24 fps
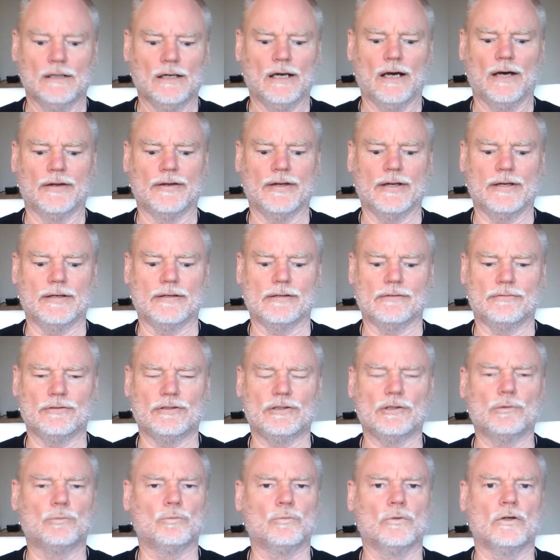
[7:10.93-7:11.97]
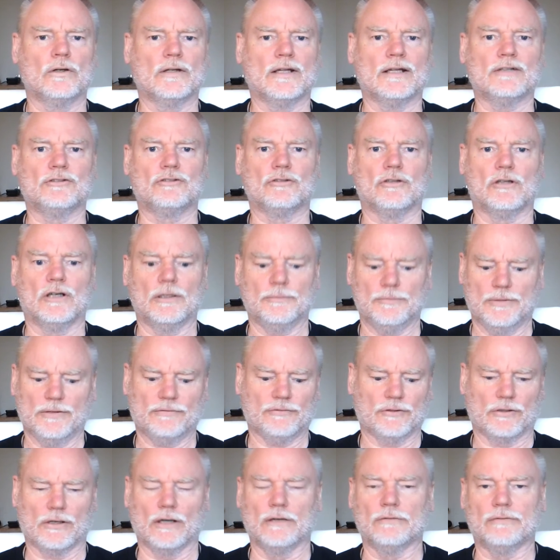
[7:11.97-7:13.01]
And then if it didn't work that time, you have
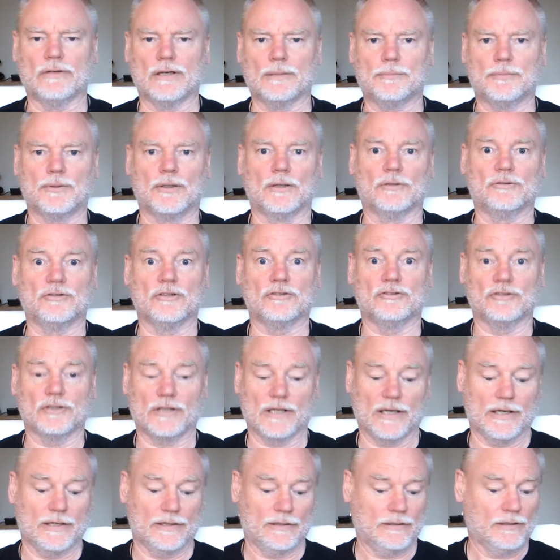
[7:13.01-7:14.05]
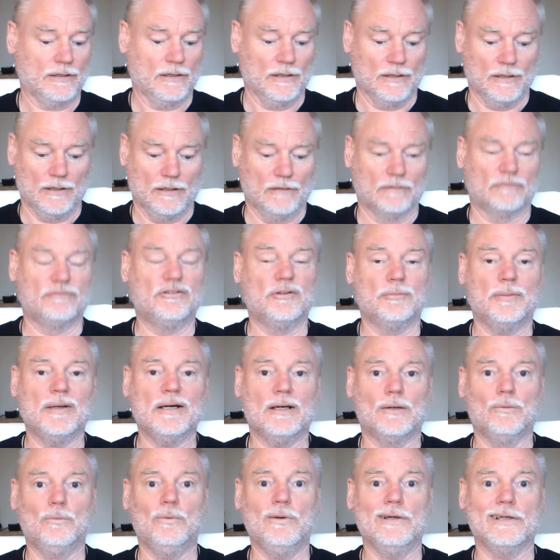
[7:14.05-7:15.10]
to go through that process again for
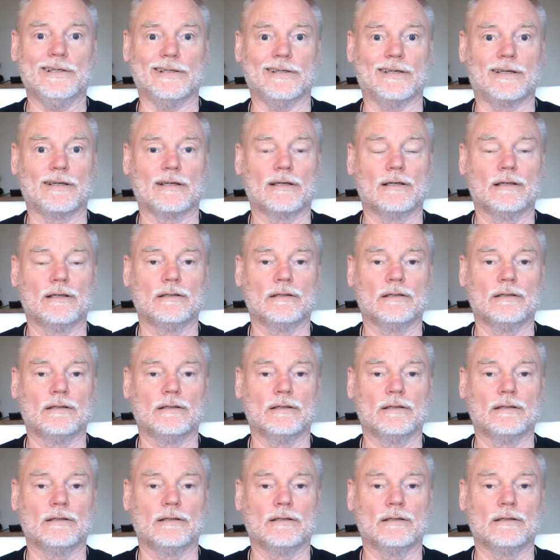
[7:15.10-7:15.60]
about a week.